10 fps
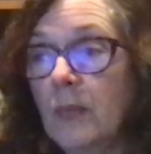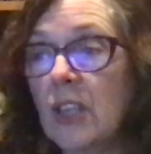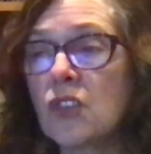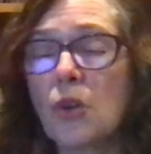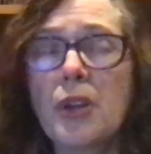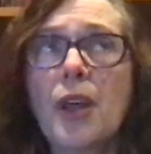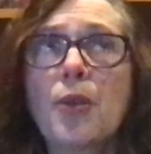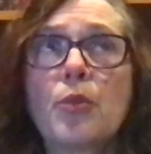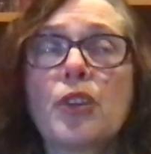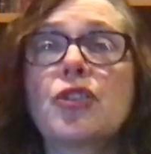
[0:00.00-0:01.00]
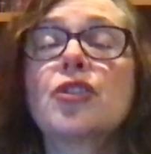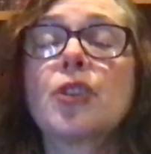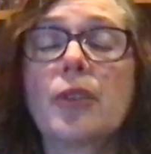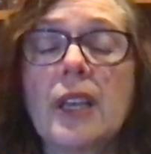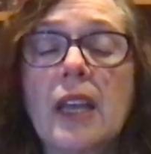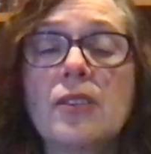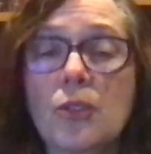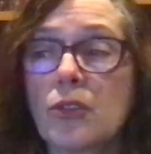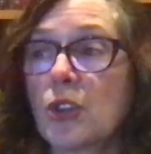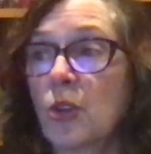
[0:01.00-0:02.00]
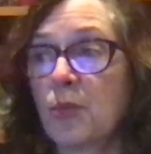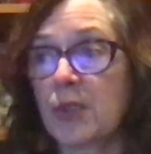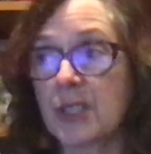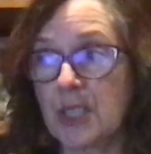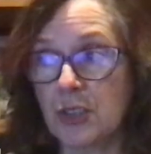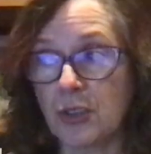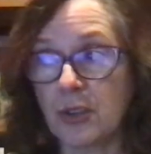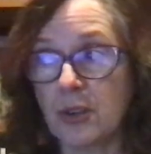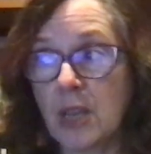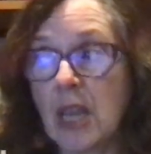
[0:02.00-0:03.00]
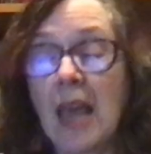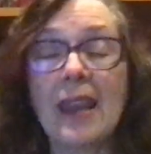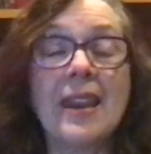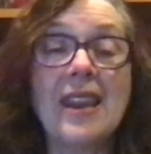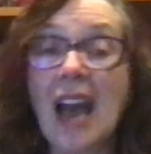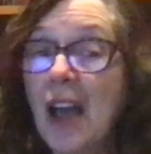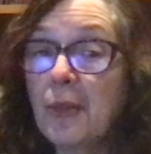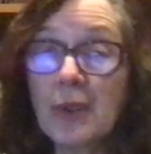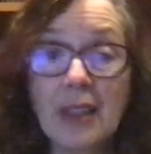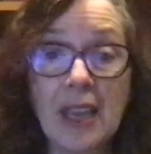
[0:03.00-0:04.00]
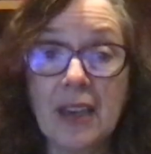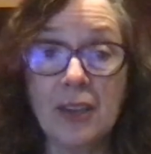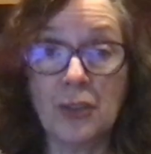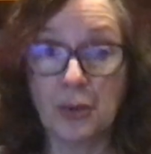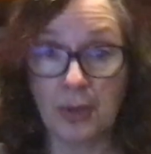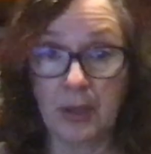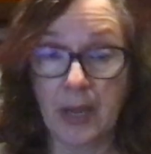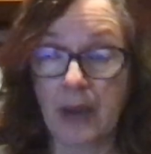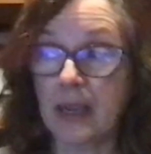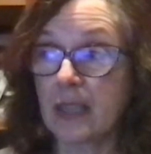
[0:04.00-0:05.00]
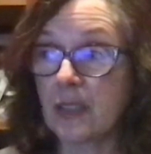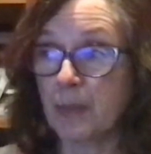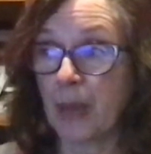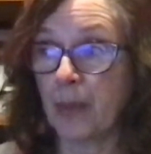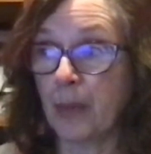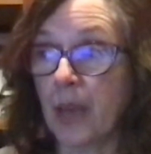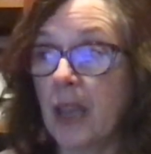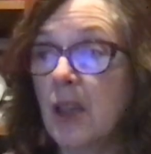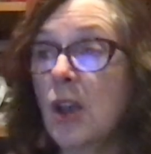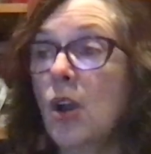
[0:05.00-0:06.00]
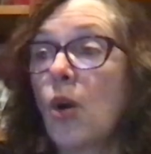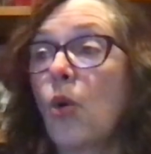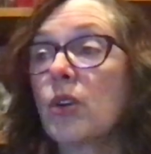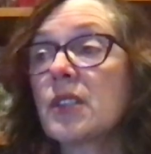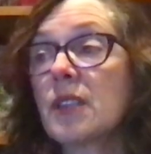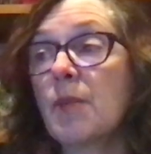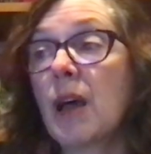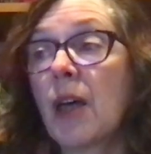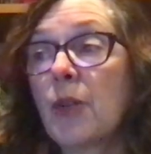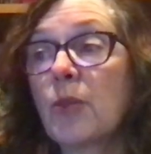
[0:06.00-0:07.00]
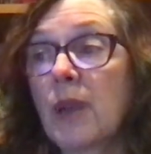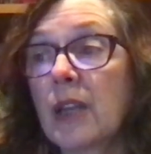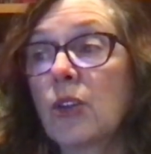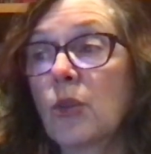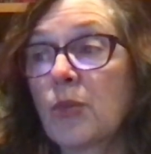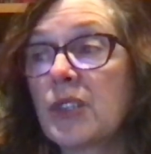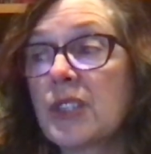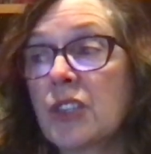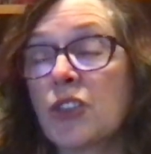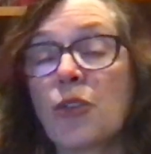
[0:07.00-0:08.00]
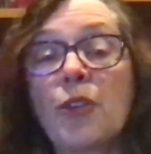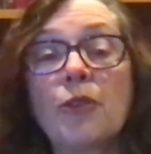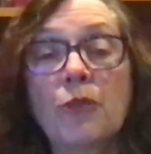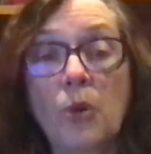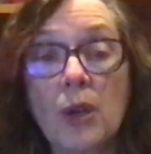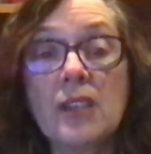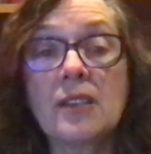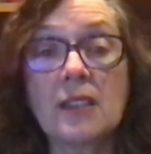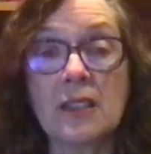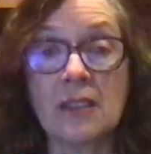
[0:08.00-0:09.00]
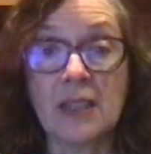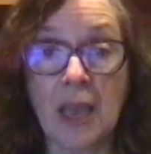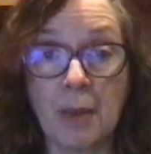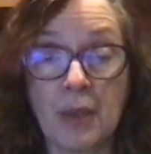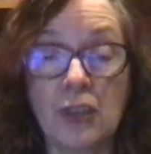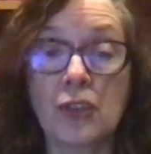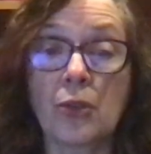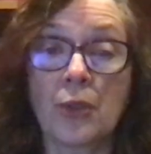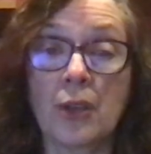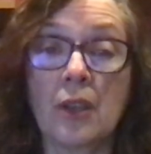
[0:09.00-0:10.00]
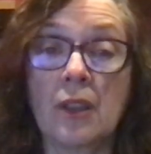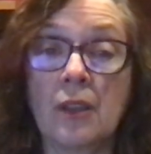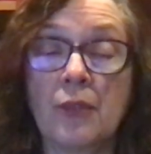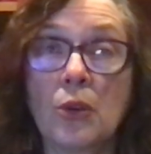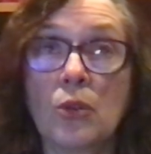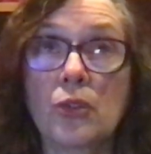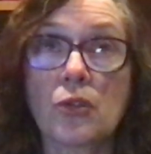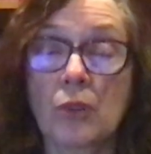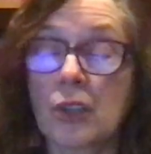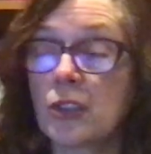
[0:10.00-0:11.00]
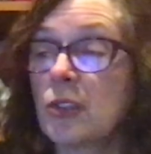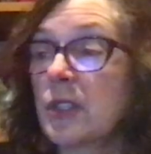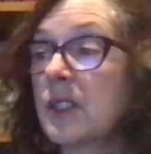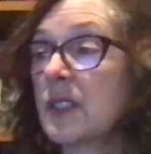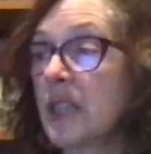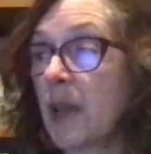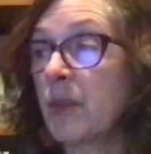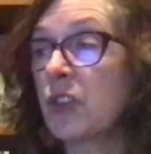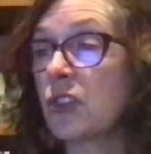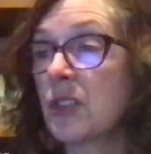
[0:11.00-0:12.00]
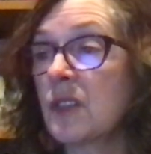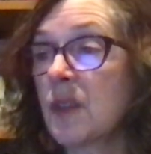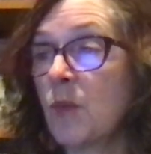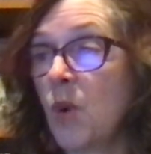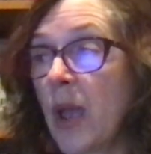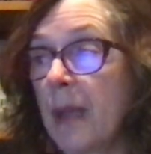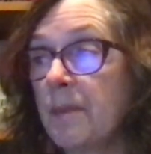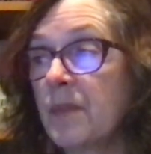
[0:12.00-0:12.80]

So, in other words, during a surgical procedure, not related to the larynx, by the way, or some other medical procedure, the voice is damaged or the, the vocal structure is damaged in some way.